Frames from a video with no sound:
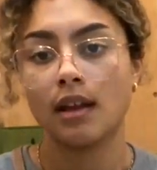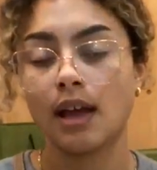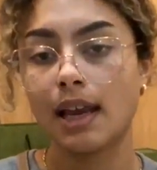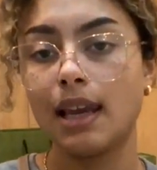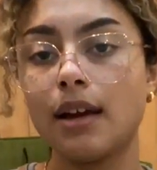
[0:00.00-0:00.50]

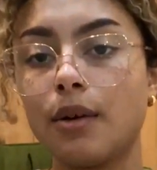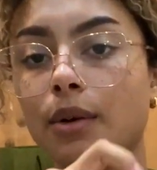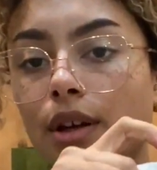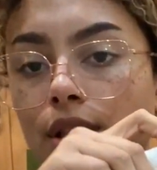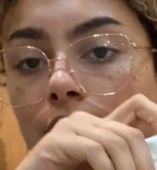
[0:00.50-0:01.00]
a little
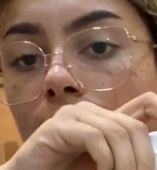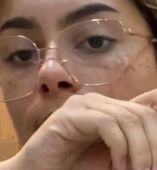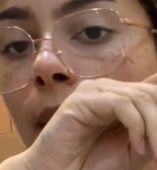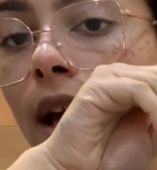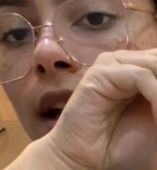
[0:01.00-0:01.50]
Gucci dust
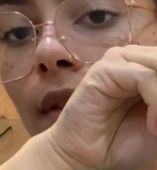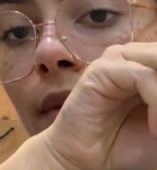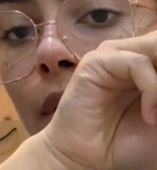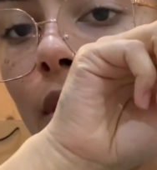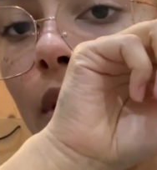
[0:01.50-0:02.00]
bag
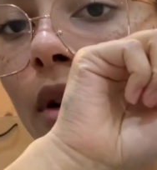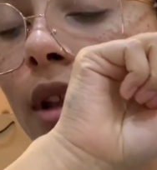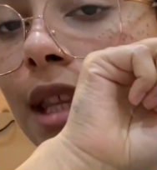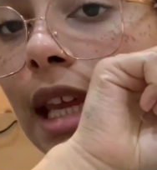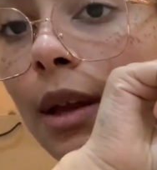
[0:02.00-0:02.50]
for
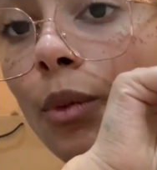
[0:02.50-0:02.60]
the